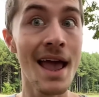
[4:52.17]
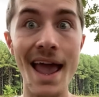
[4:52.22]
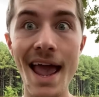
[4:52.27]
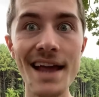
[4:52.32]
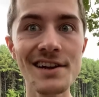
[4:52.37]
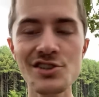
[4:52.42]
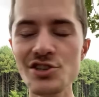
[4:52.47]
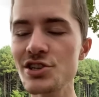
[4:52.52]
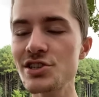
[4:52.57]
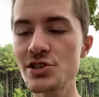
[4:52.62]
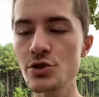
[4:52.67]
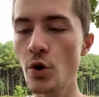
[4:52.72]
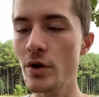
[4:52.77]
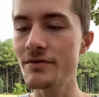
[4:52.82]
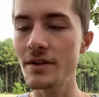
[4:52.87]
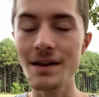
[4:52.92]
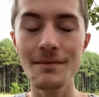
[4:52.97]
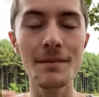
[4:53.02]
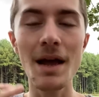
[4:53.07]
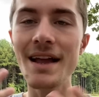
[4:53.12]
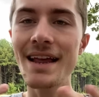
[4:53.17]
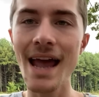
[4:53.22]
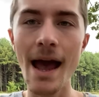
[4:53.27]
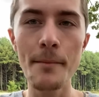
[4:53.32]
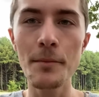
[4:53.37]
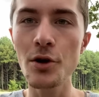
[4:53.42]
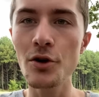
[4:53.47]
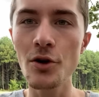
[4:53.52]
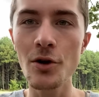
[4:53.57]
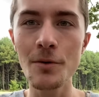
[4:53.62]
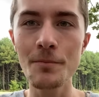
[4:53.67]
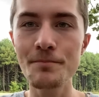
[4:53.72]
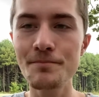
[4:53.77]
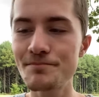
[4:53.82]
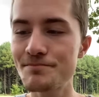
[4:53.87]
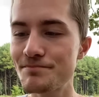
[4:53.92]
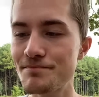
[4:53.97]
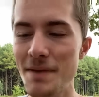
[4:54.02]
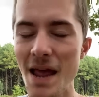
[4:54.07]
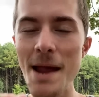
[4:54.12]
It's just sort of a chemical
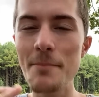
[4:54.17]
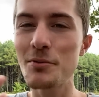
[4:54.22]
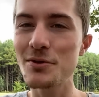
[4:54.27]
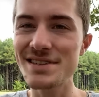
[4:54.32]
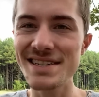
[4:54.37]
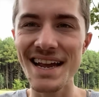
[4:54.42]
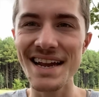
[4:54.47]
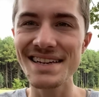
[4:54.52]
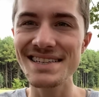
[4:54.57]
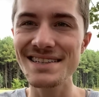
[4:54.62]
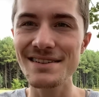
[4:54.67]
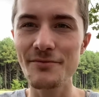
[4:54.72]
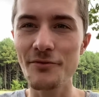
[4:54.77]
paper taste